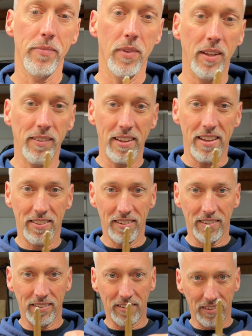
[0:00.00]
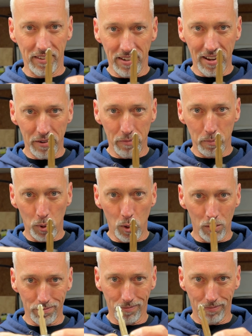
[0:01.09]
It's got this nut and bolt
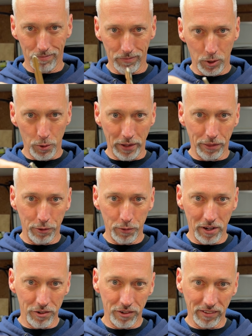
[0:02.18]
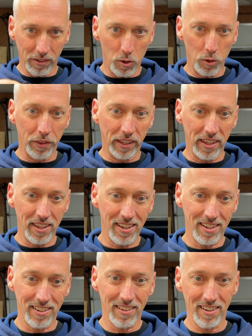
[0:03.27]
going through there just to hold the key
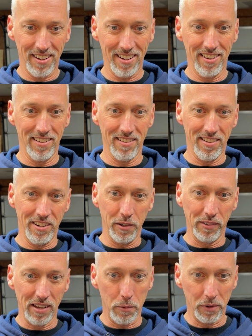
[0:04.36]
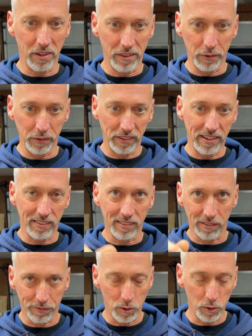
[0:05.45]
in, and you know, it's got one of those keys that
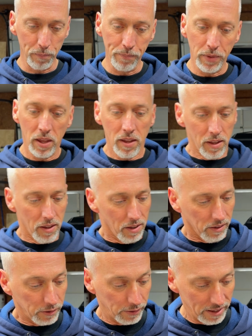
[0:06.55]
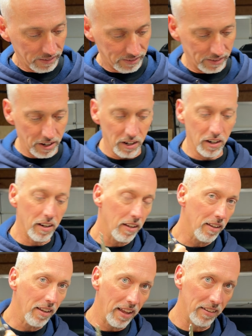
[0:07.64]
fold. So that's there,
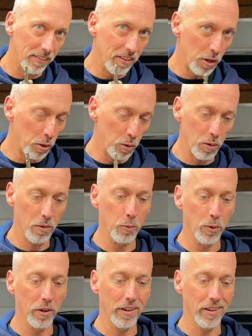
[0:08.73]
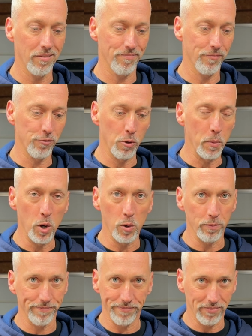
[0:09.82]
has no working
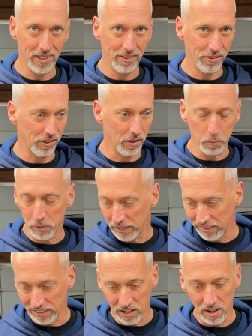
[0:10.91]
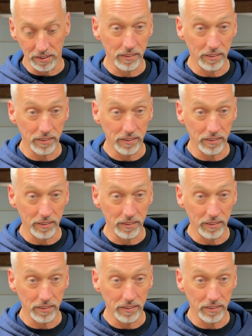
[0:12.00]
remote. It's just completely gone.